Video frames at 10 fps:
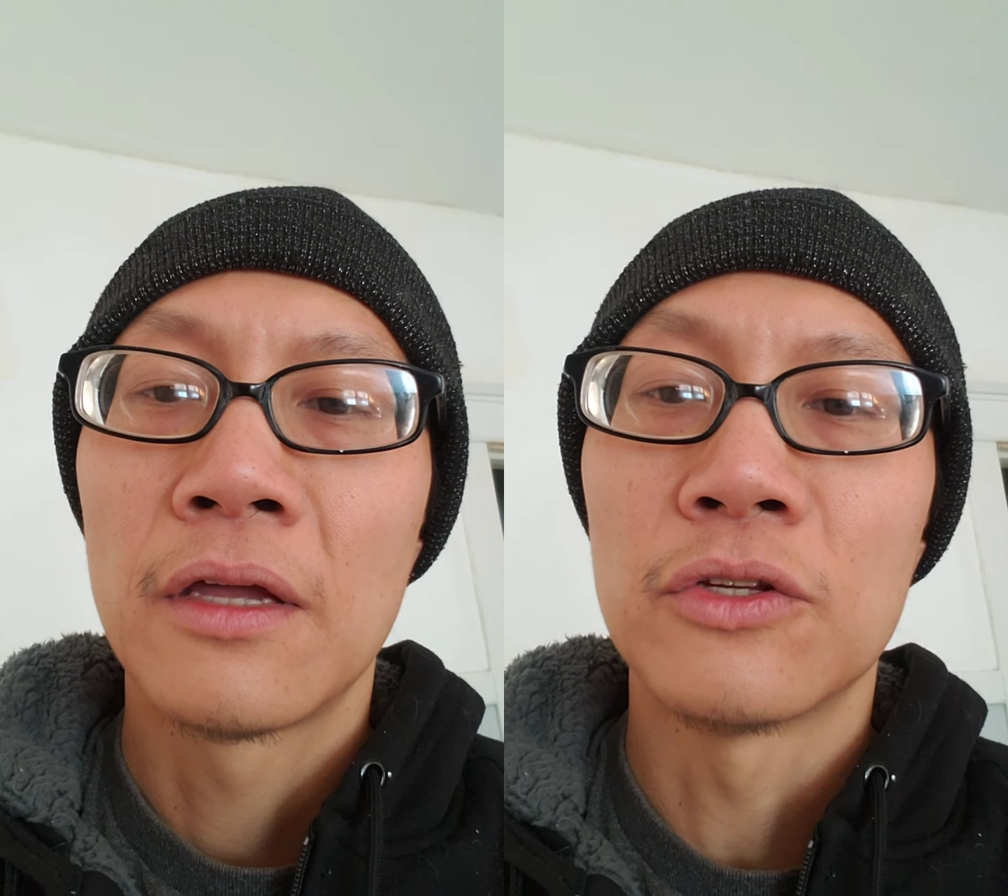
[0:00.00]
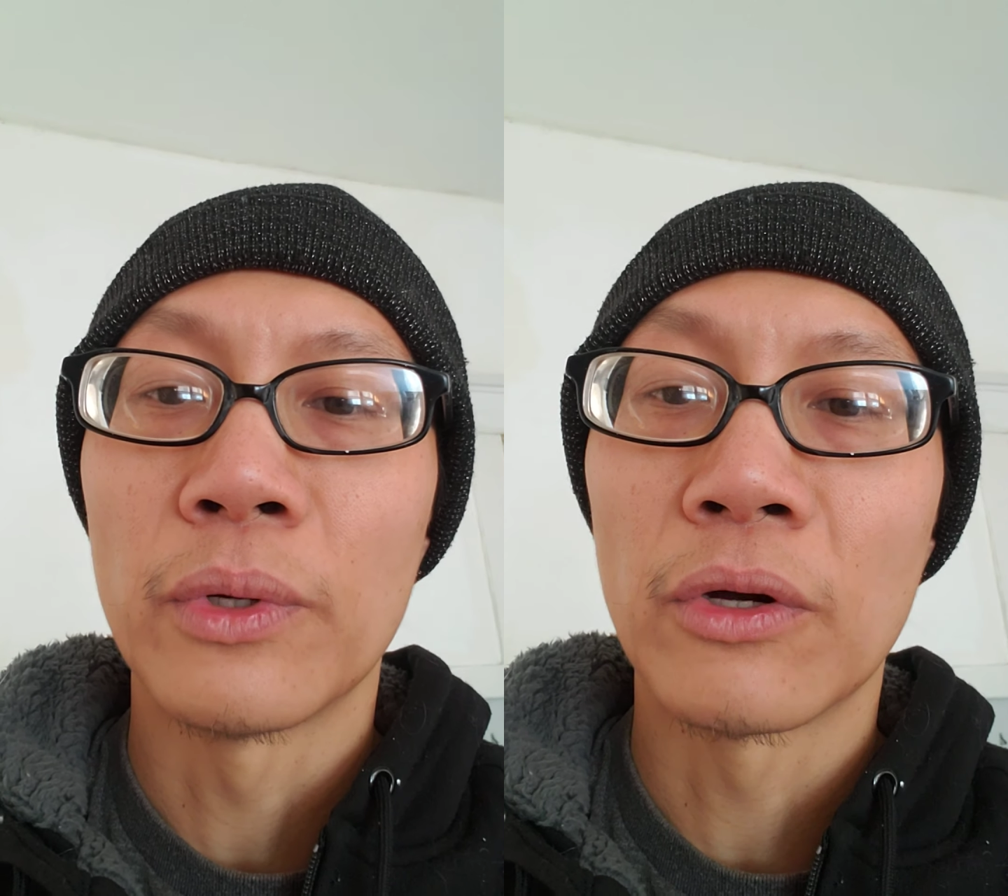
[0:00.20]

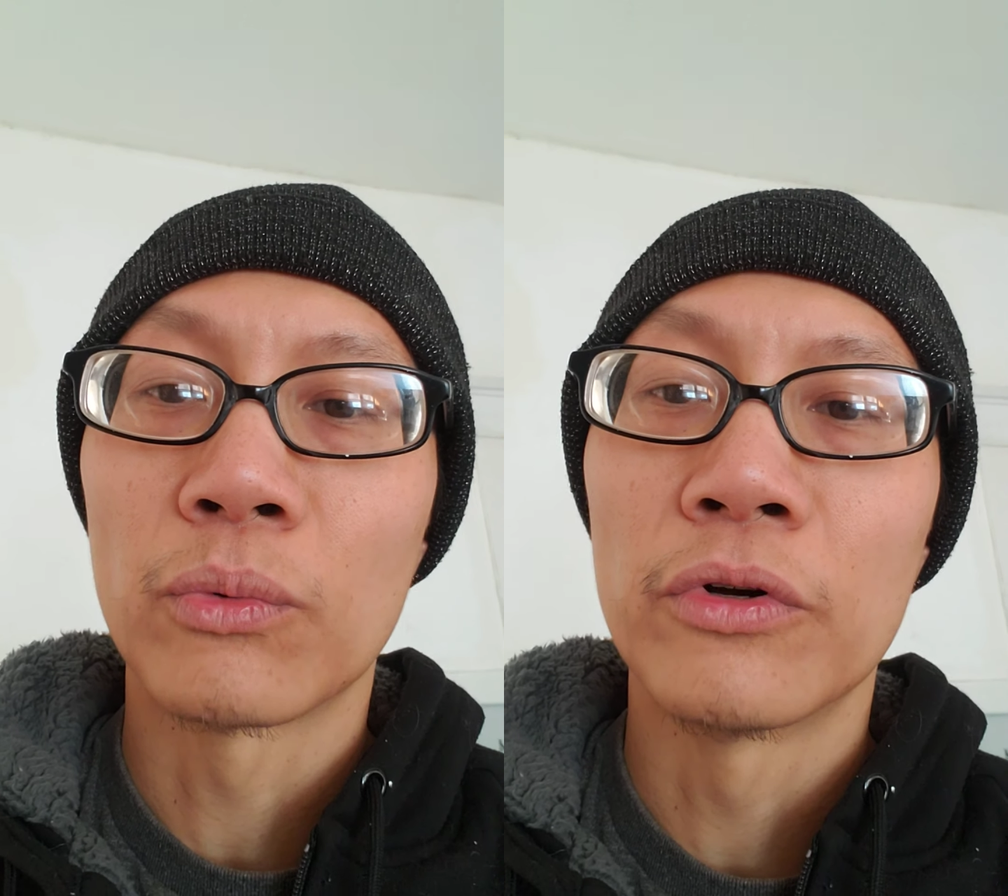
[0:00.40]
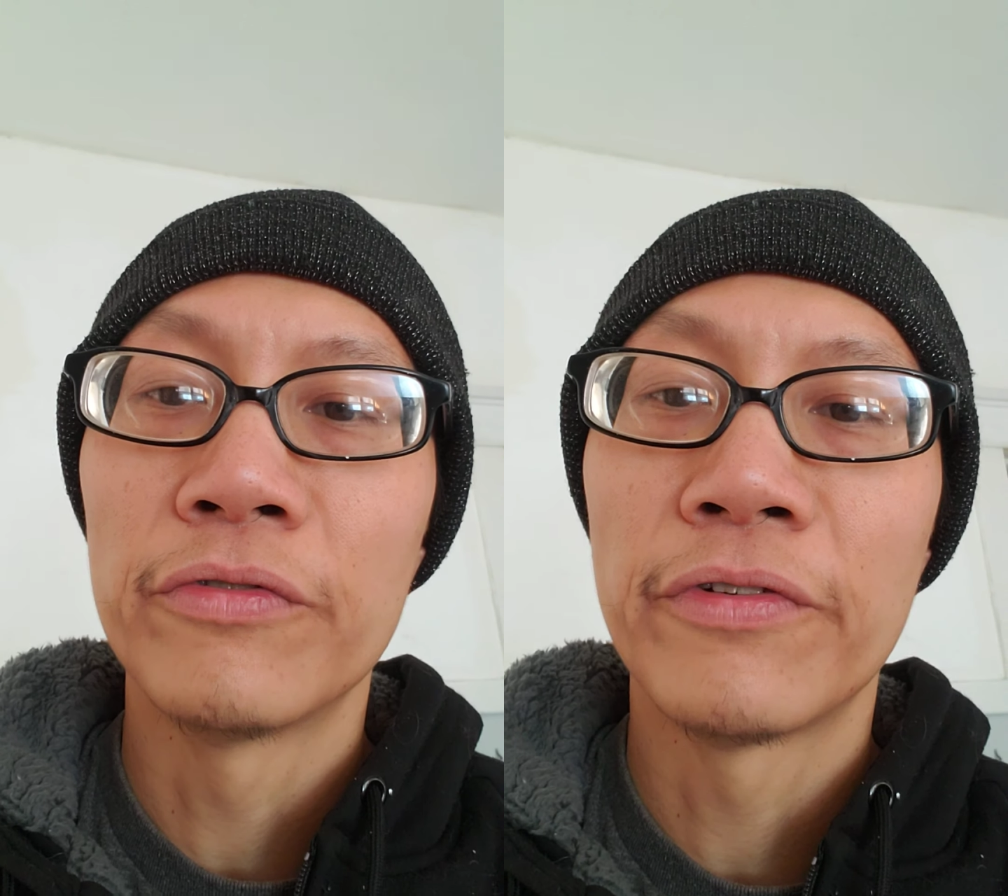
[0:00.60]
doing a
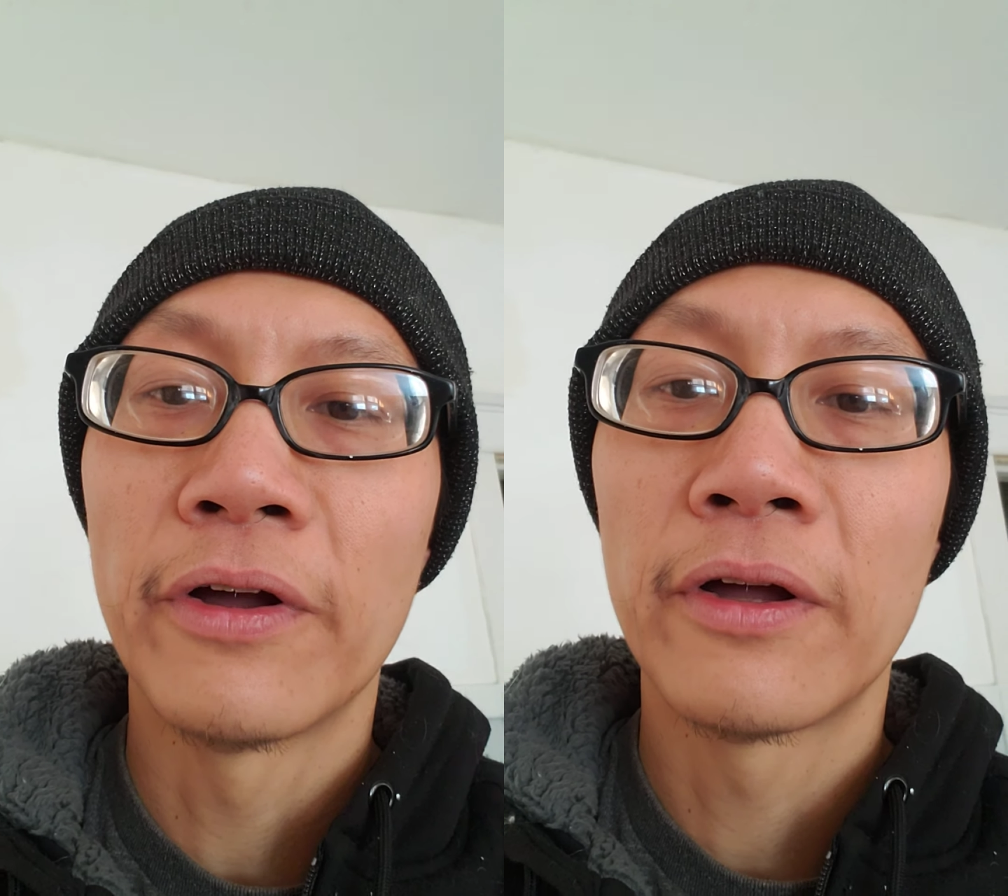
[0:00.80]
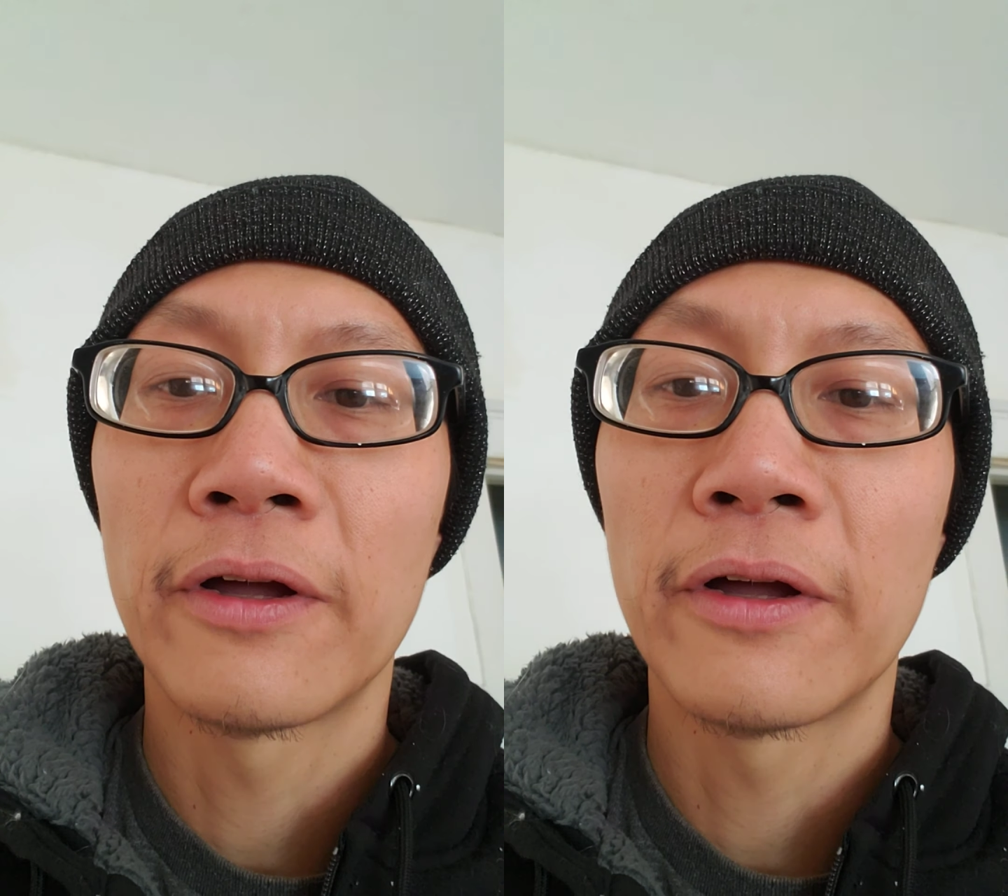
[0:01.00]
roof,